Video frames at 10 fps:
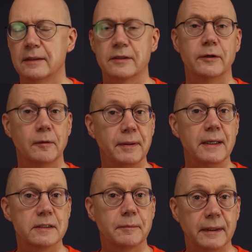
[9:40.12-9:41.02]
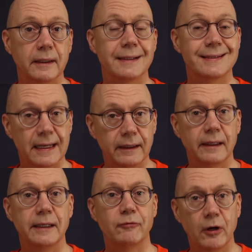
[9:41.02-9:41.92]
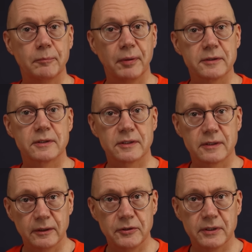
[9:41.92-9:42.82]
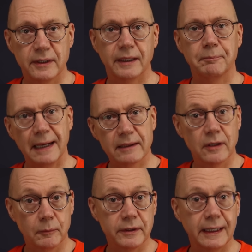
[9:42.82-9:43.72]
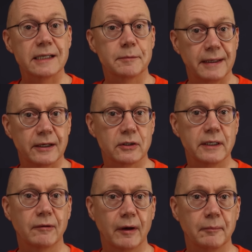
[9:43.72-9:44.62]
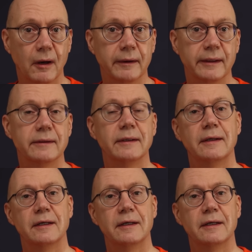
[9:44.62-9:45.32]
So there appears to be a technically robust solution here, backed up with an exponentially growing market